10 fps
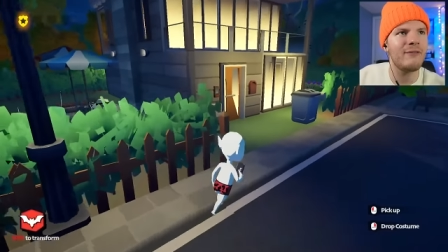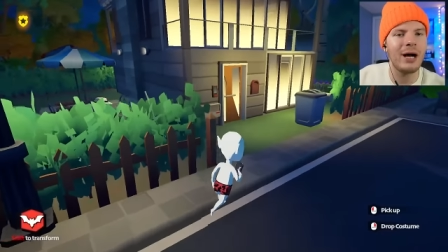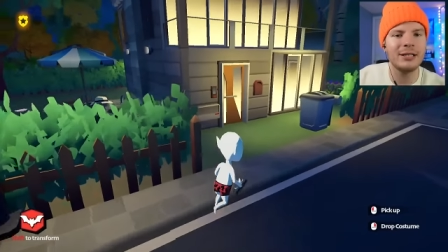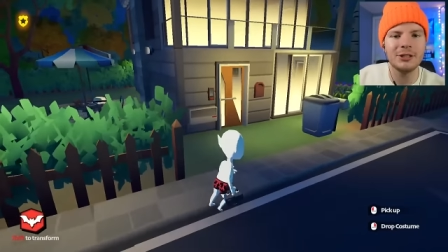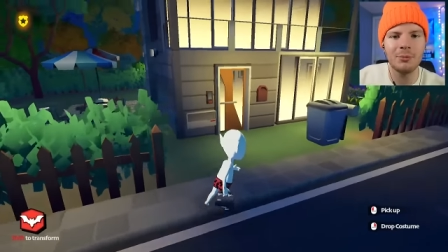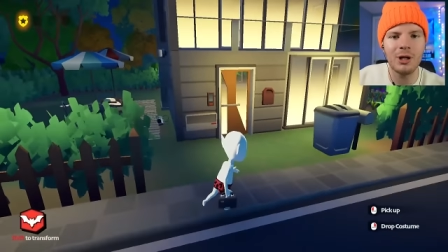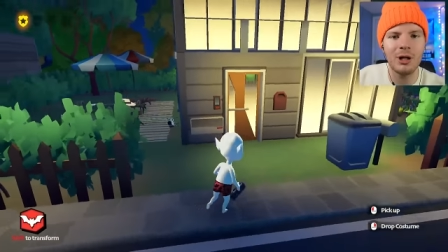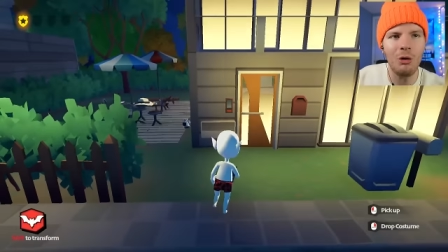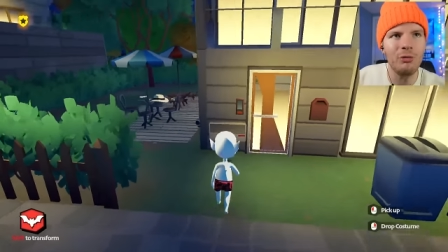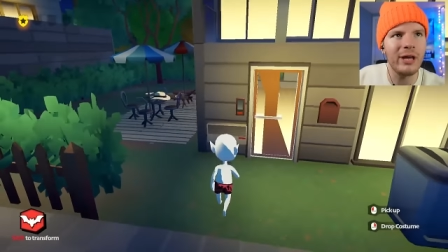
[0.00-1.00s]
find some
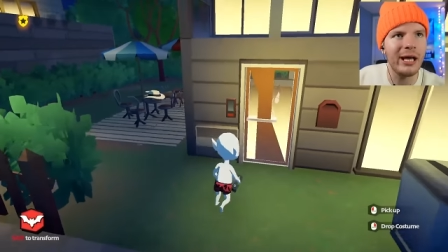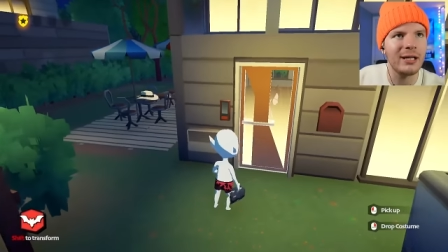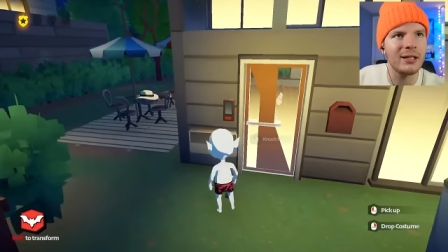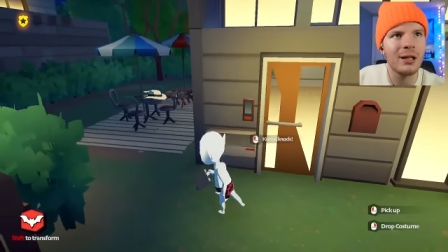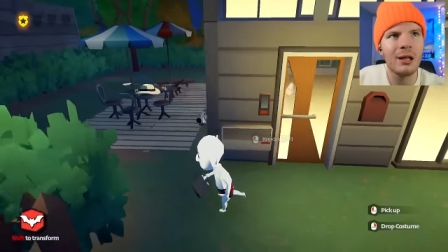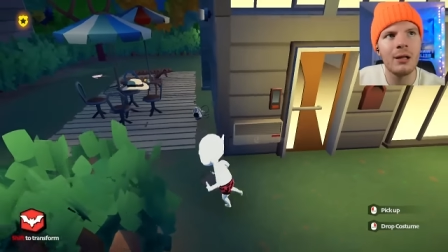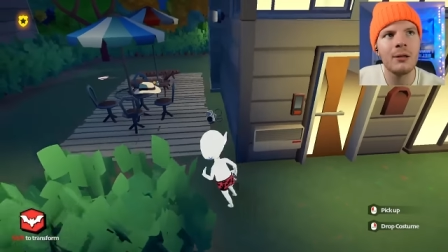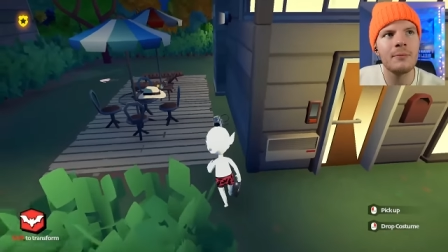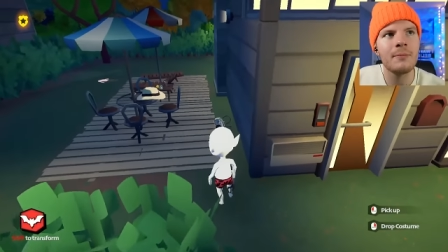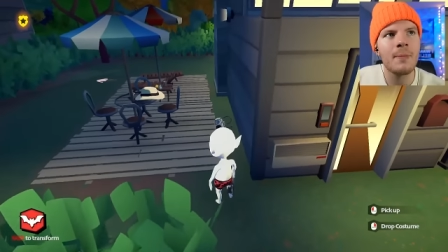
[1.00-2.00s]
clothing.
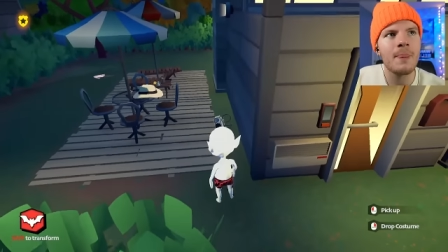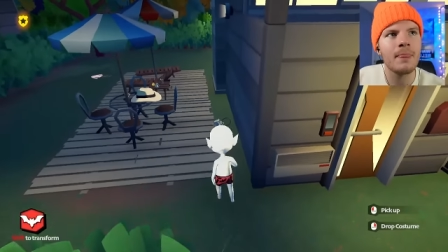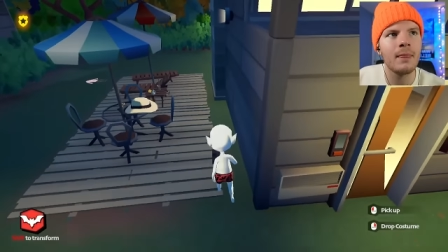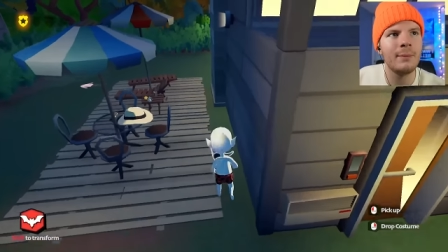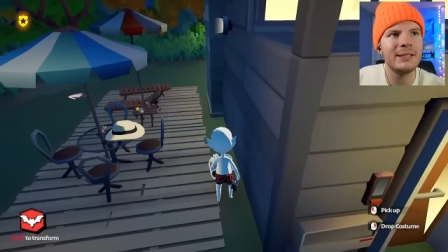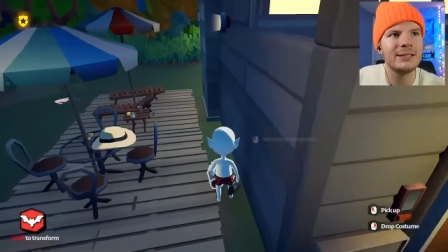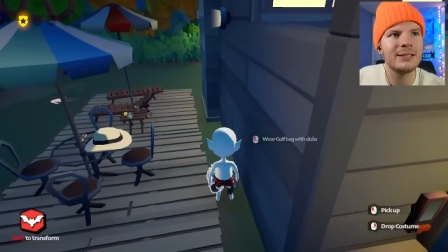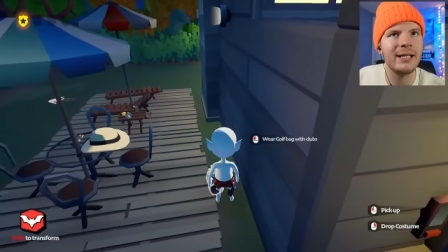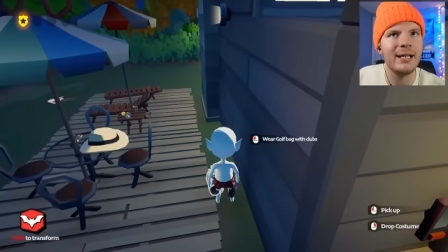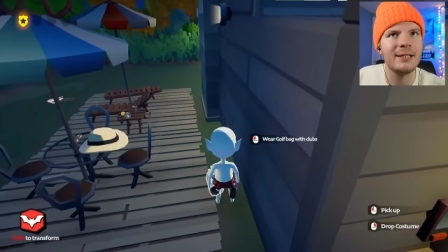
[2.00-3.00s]
Let me
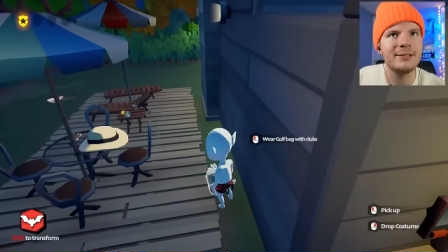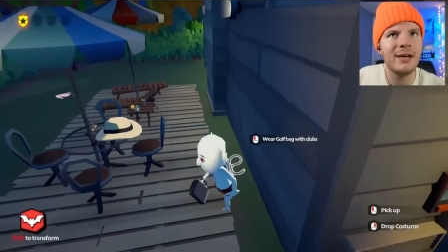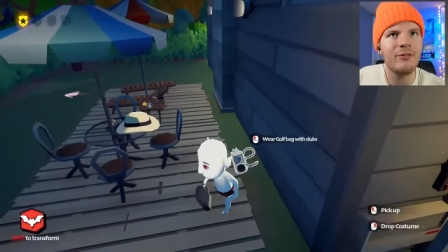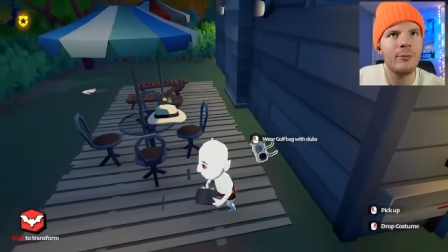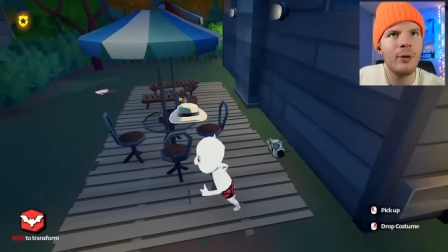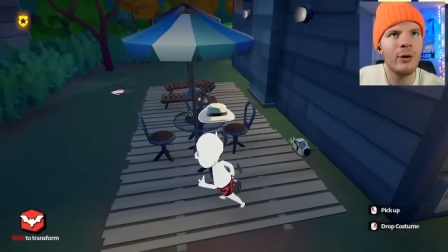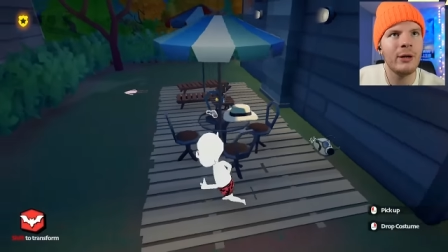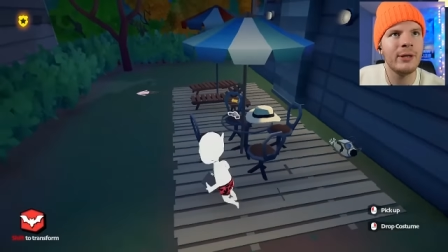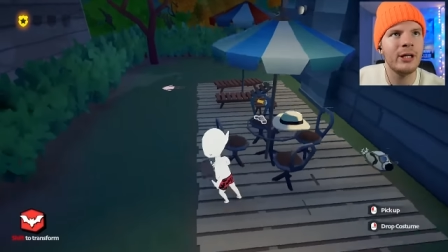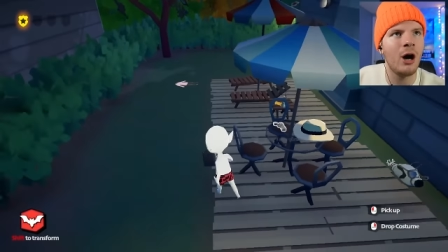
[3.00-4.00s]
see. A duffel. Oh, here
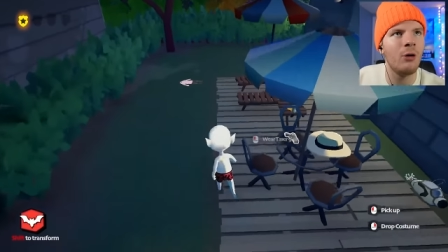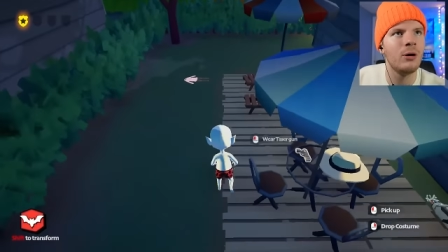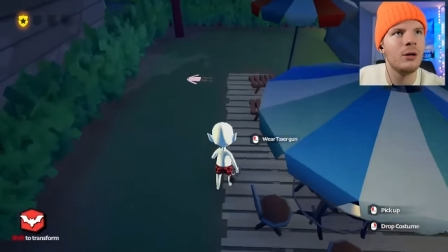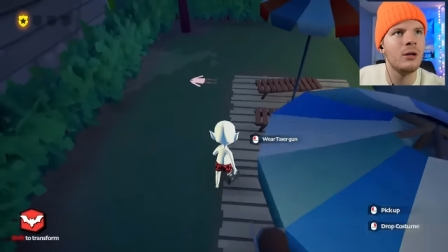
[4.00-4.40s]
we go.